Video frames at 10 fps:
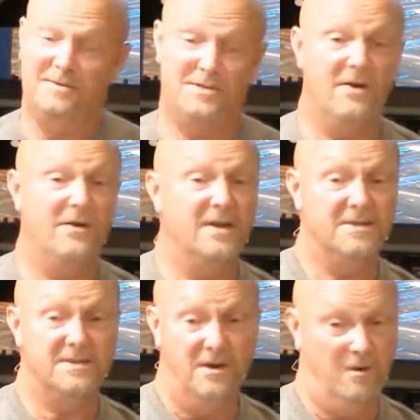I'm
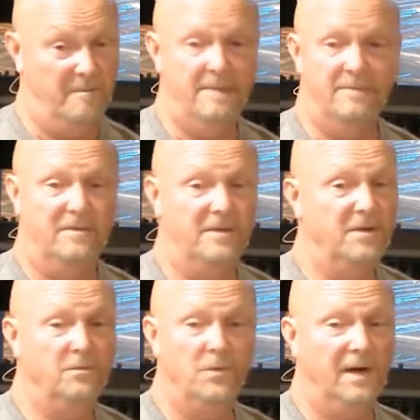serious. There are people
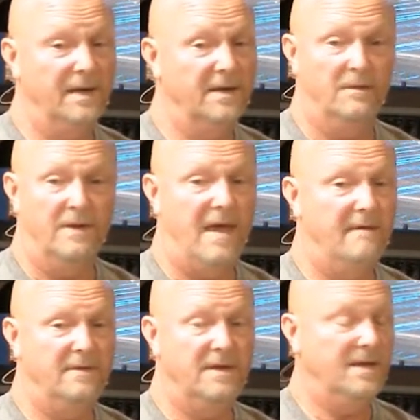who really don't
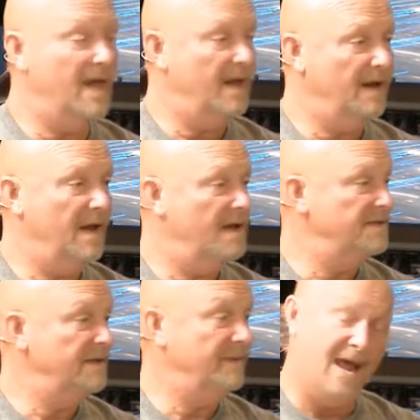have any kind of
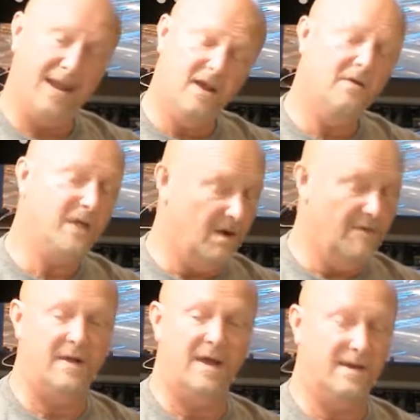concept. And I know y'all
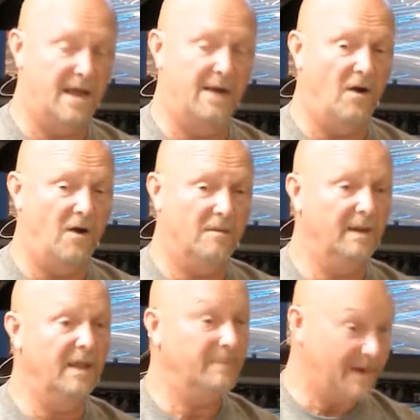are finding that hard to
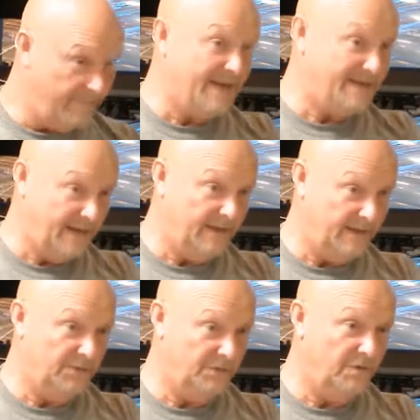believe. But am I
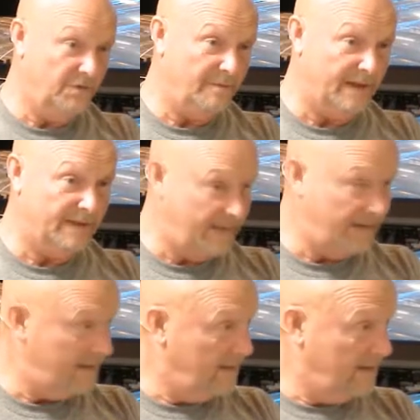telling the truth oh, about oh, yeah.
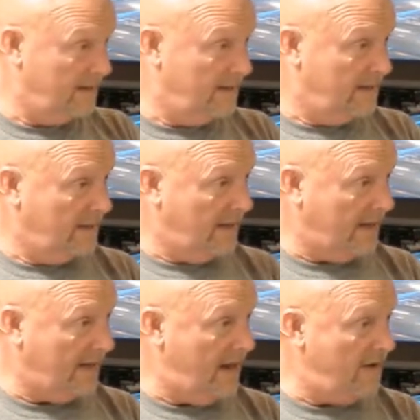that? Oh, yeah.
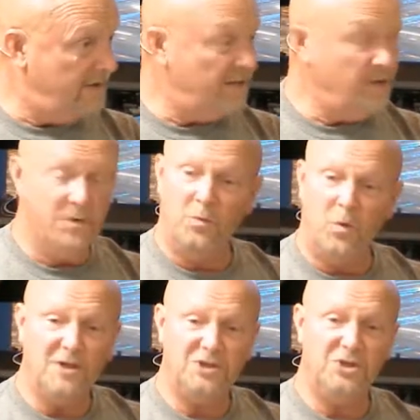I guarantee you. And
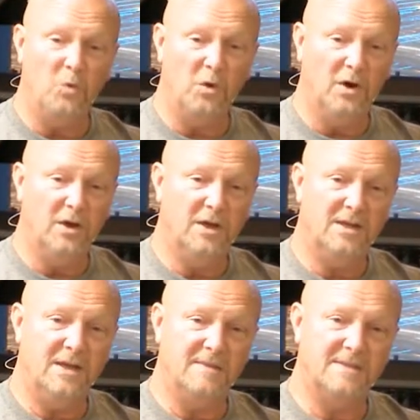what you want to look
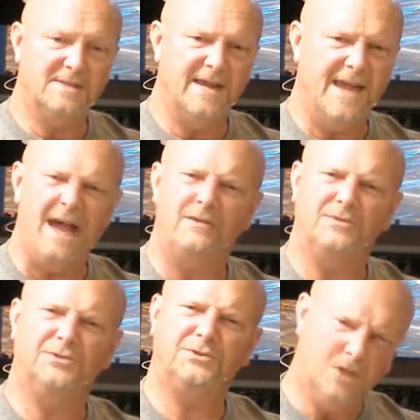at them and say, How
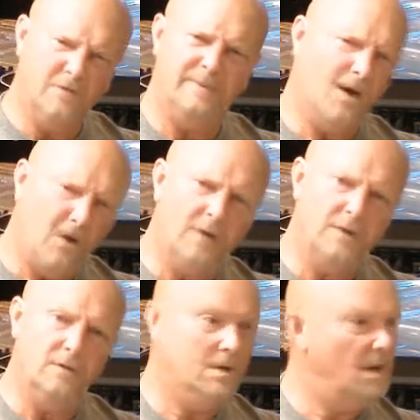stupid are
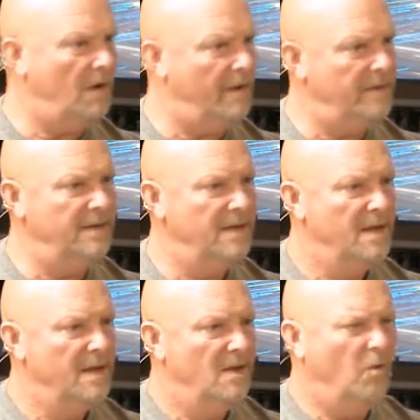you? You know, I mean,
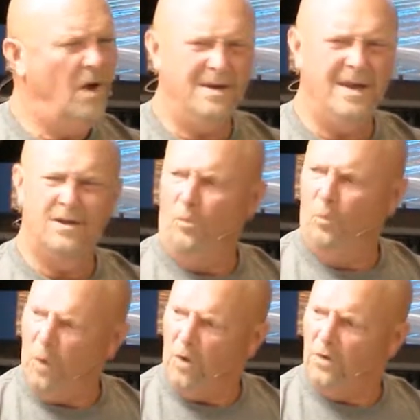what in the
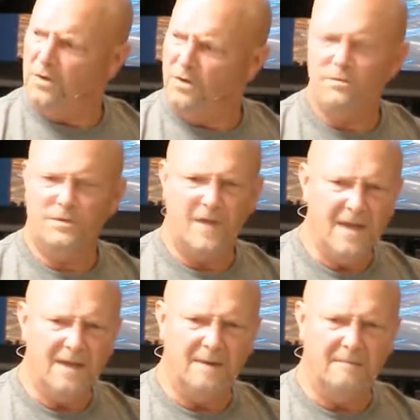world are you
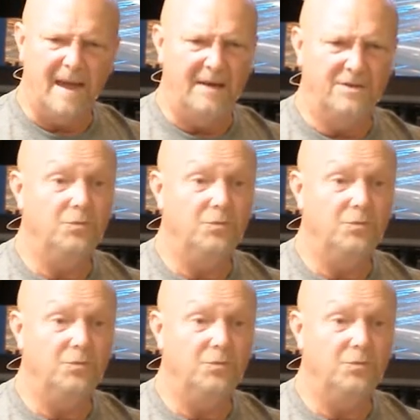thinking about?